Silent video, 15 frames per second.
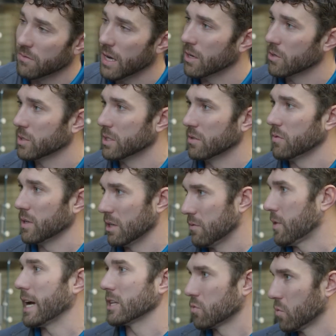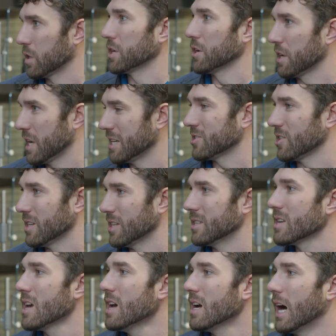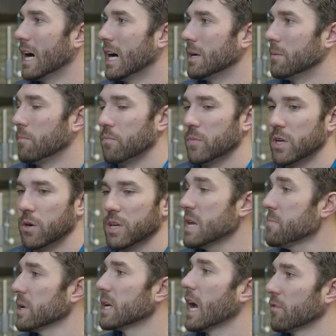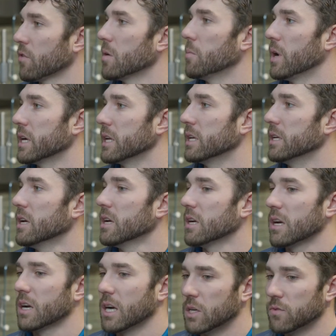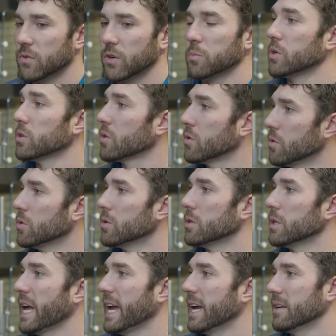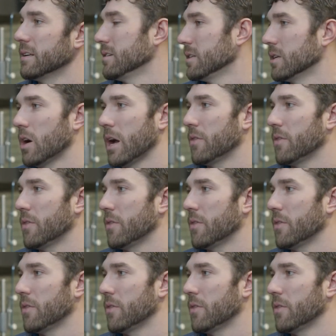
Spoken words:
house if that's where your kitchen is. Keeping everybody comfortable, cool, and I